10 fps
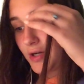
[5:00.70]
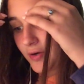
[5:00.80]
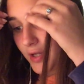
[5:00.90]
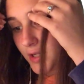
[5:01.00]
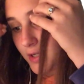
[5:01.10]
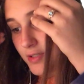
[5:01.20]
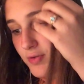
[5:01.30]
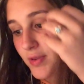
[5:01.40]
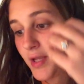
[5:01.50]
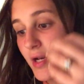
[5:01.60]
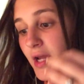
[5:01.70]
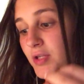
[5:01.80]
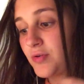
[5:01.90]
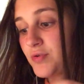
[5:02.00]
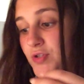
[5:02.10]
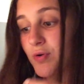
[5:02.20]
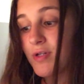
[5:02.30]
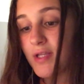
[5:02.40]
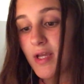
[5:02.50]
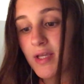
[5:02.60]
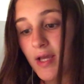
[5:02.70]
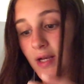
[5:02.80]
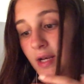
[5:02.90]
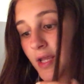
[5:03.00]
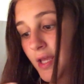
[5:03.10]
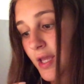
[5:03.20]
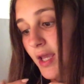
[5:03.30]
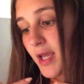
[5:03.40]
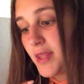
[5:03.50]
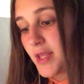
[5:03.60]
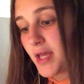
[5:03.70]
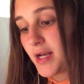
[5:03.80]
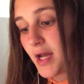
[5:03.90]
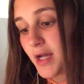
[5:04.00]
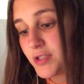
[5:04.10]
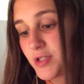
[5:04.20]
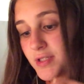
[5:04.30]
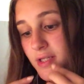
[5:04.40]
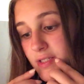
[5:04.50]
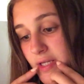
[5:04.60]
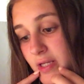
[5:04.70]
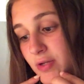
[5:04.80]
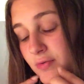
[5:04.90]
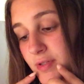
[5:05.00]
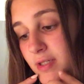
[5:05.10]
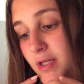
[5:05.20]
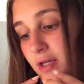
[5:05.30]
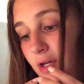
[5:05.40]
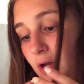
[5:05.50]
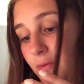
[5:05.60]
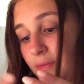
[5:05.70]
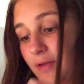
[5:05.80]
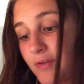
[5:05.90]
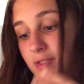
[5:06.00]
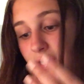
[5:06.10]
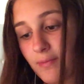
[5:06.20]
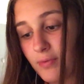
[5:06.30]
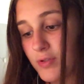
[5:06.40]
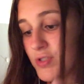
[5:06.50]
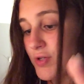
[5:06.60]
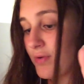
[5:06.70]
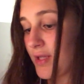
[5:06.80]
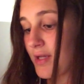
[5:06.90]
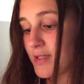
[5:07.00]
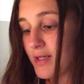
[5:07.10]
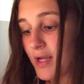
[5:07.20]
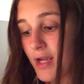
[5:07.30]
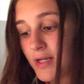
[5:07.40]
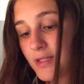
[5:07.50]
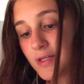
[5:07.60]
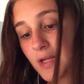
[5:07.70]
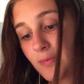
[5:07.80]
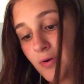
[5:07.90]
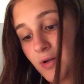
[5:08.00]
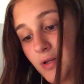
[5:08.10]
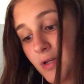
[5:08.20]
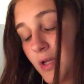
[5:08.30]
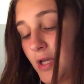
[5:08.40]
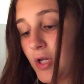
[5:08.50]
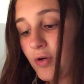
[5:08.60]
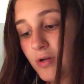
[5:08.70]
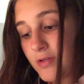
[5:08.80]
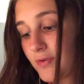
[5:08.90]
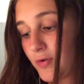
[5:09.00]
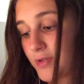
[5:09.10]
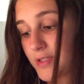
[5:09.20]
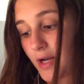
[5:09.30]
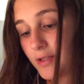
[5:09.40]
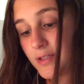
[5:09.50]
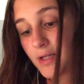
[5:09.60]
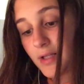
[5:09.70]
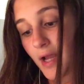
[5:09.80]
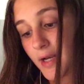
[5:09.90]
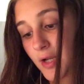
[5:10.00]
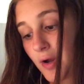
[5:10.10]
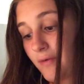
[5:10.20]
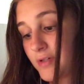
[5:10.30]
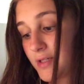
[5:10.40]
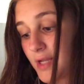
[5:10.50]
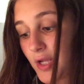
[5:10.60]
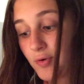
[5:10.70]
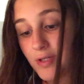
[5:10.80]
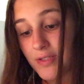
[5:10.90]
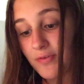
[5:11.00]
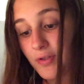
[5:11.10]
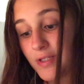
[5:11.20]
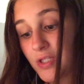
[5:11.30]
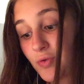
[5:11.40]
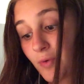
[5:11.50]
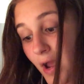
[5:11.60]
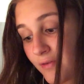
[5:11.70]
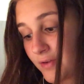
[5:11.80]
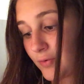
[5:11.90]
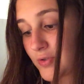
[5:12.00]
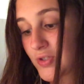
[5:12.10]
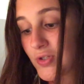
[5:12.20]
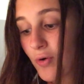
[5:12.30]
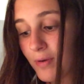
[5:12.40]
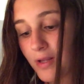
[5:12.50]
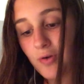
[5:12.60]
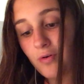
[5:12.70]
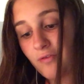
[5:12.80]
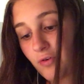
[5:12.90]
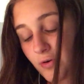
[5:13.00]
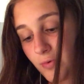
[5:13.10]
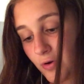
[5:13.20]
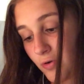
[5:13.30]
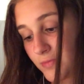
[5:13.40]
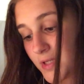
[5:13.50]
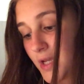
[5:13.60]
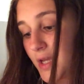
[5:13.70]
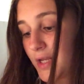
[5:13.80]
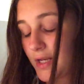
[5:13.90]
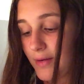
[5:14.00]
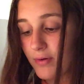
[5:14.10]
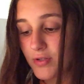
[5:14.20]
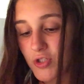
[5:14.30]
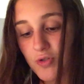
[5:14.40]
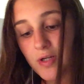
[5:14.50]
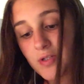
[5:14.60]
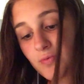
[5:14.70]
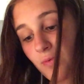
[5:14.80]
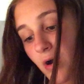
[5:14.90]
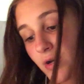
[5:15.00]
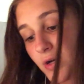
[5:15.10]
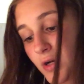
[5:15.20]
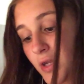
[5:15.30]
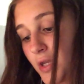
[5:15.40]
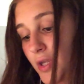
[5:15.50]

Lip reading: Okay, so then I use source A again, and then I just continued to give examples. In the 1880s, the neighborhood in Greensville was steadily declining. However, today Greensville is thriving with so many new affordable homes, neighborhood streets, water.